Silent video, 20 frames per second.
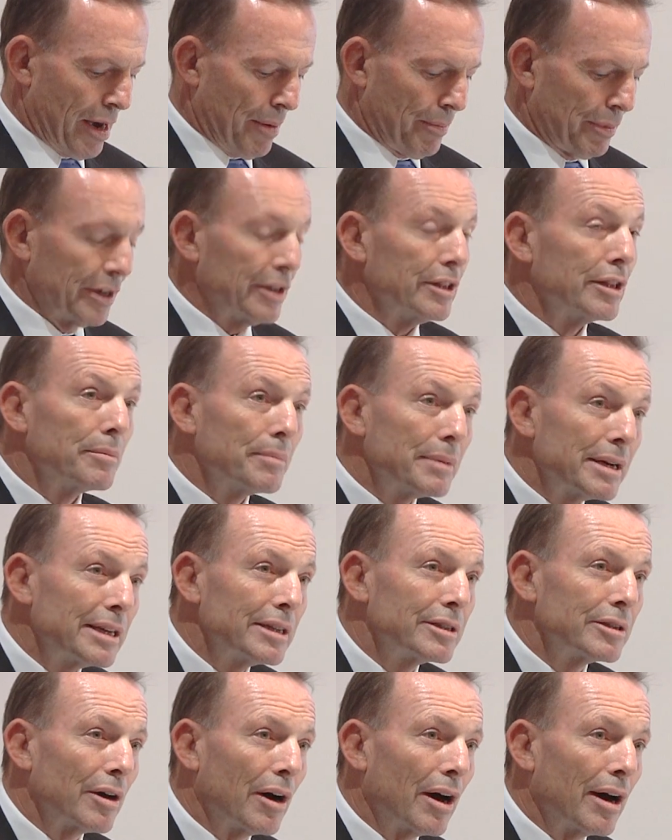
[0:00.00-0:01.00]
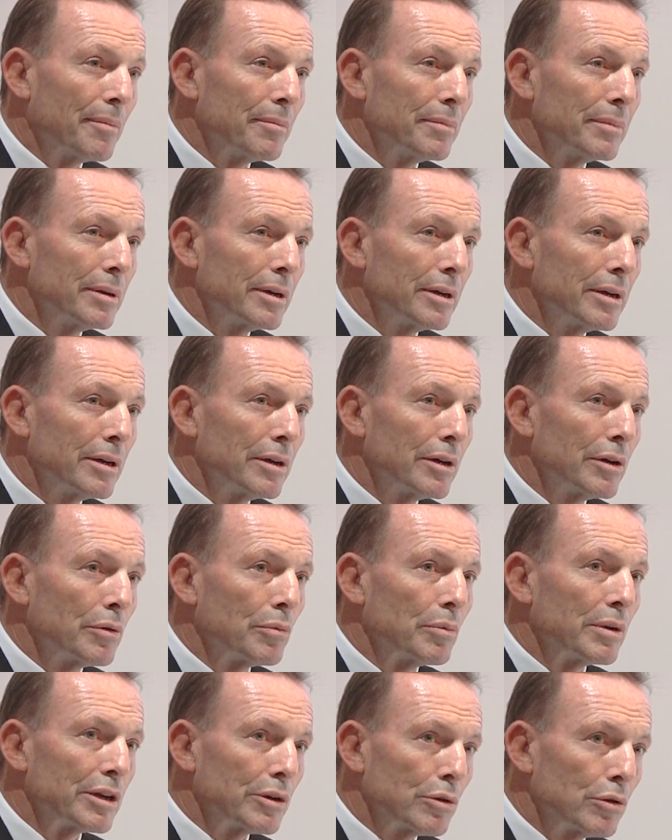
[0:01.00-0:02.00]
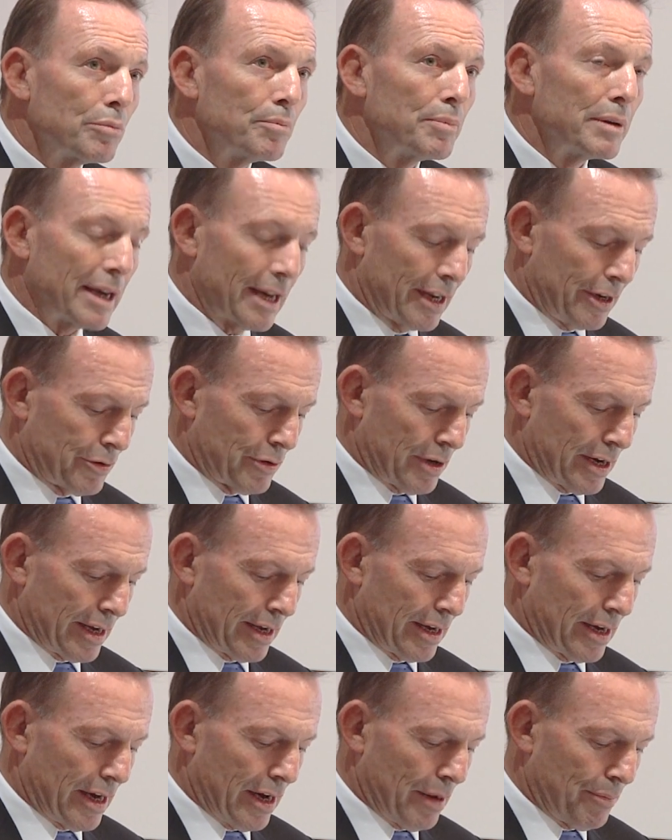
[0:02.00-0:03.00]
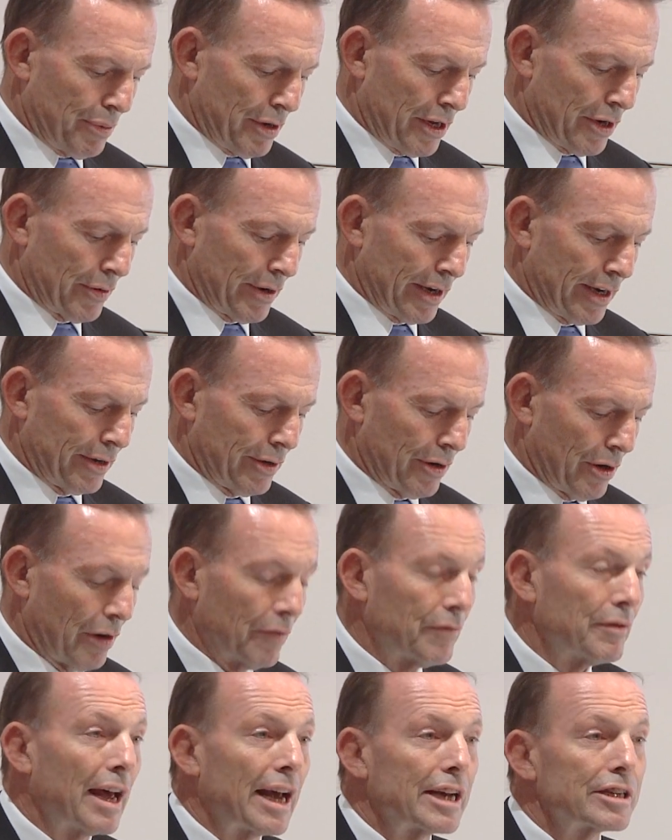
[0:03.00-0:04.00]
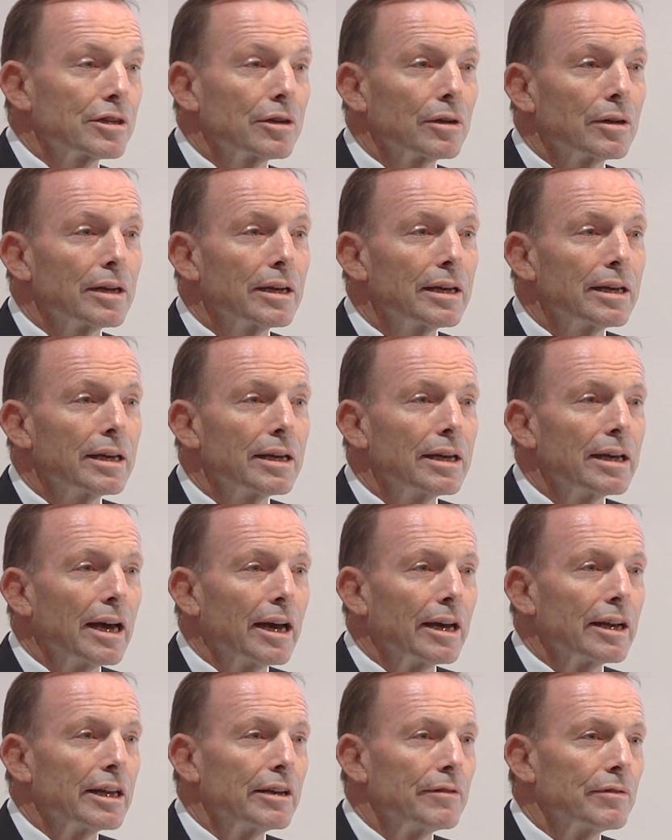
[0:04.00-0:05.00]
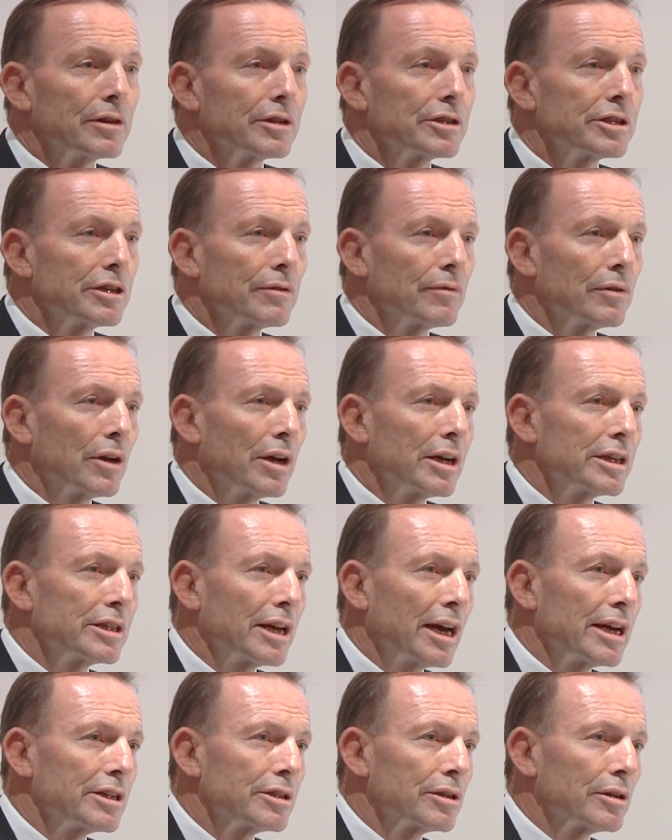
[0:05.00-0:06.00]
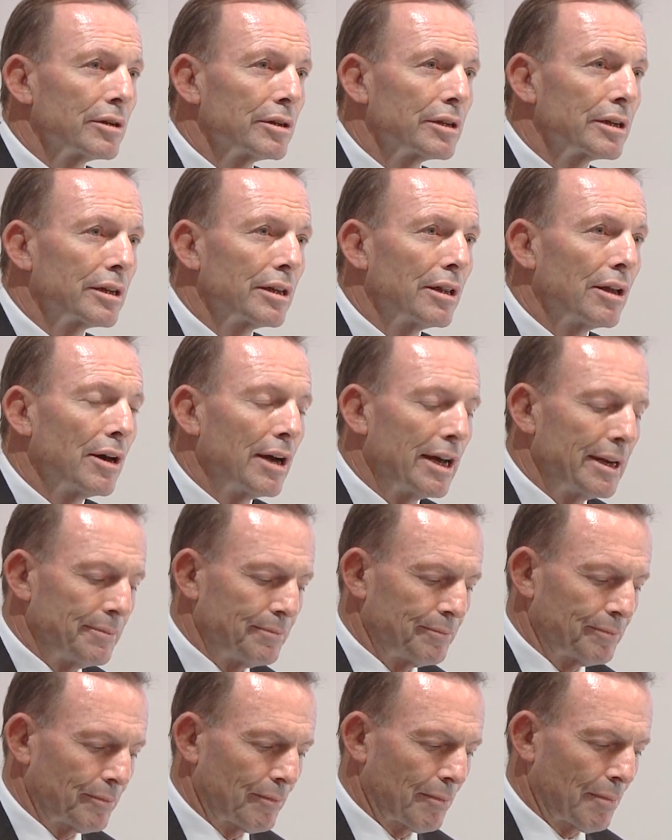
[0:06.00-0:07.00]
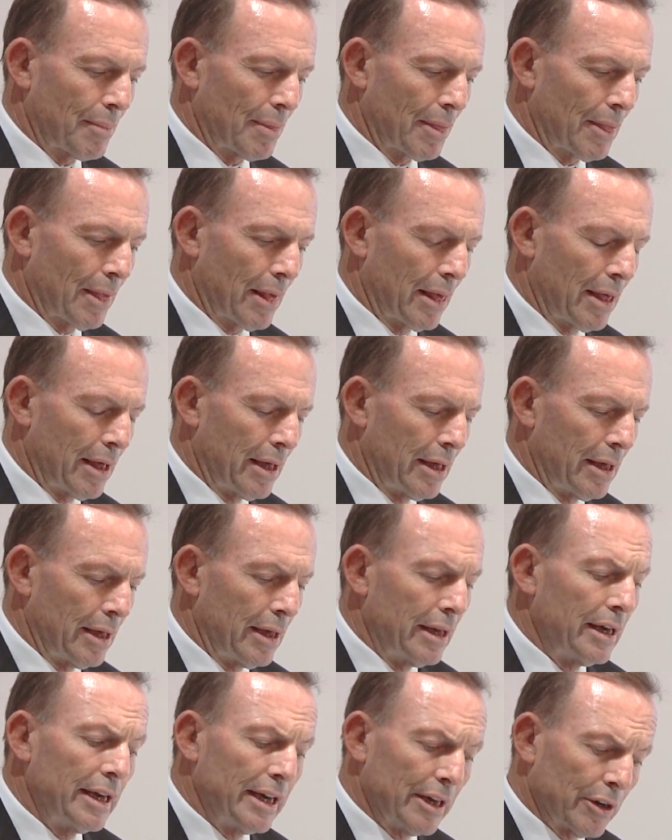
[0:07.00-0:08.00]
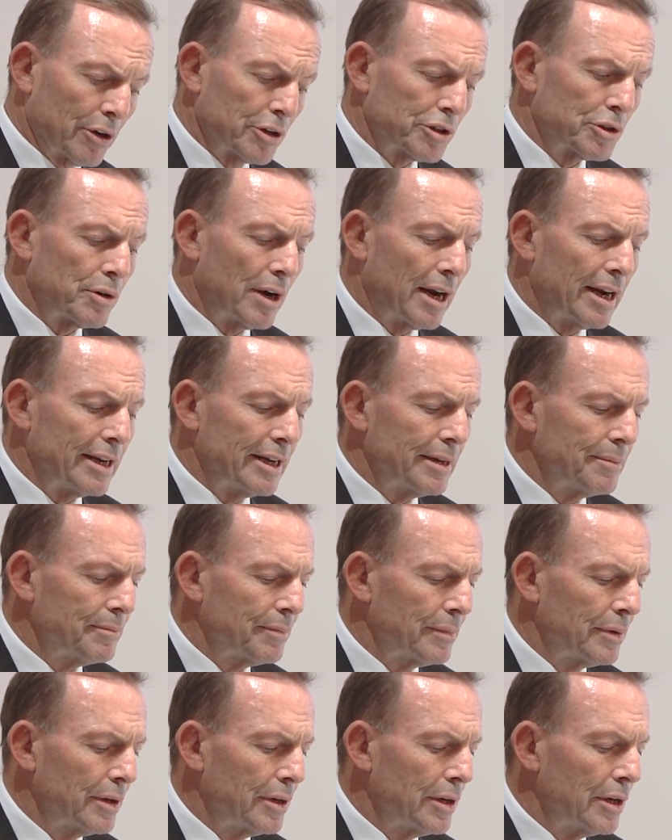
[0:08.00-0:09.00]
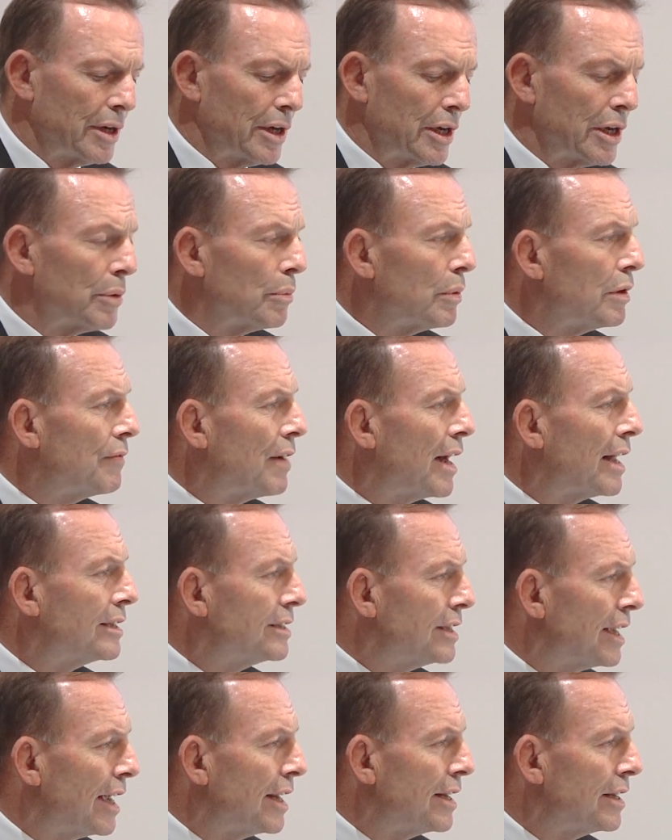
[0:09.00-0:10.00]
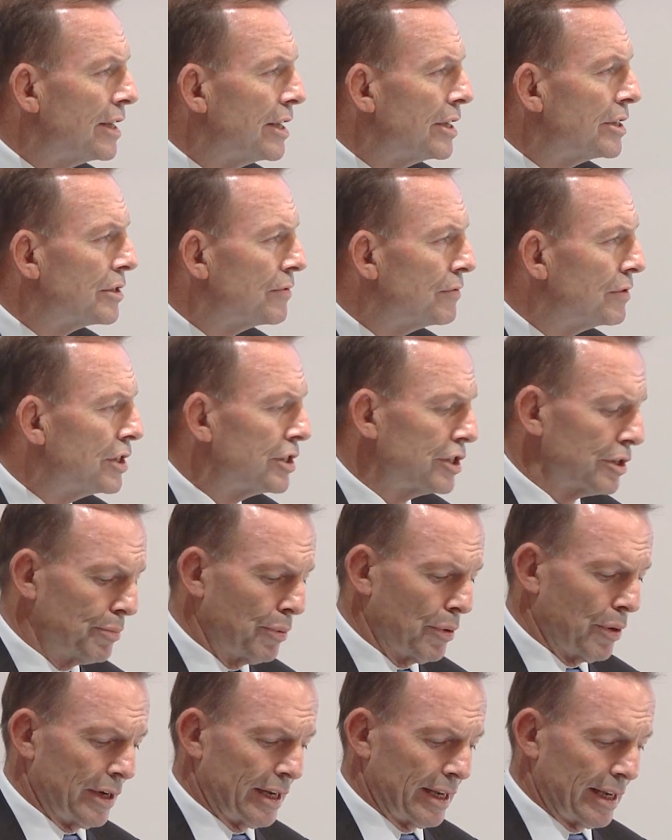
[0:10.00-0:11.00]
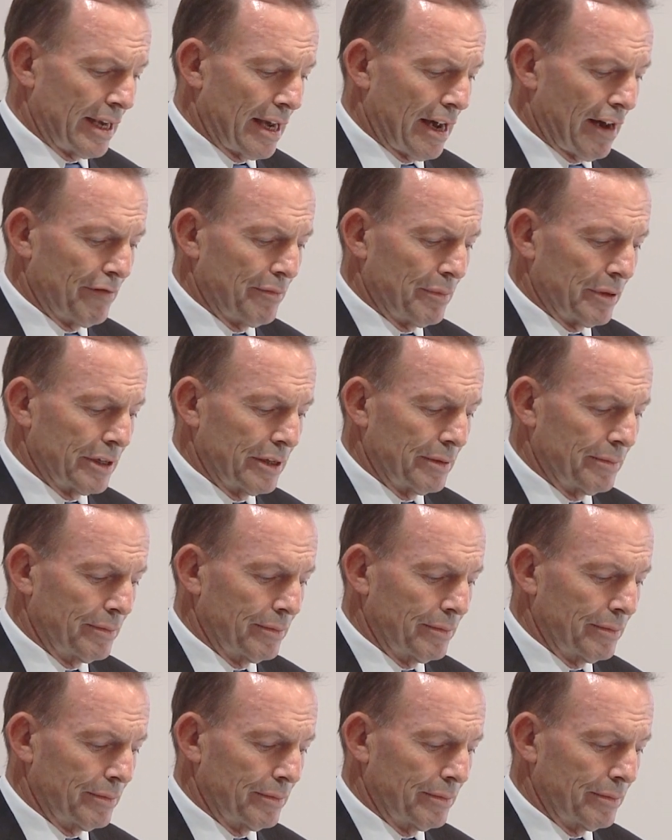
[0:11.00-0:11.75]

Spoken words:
But in the meantime, we could be entering a period of national and even civilisational decline. In Australia, we've had 10 years of disappointing government.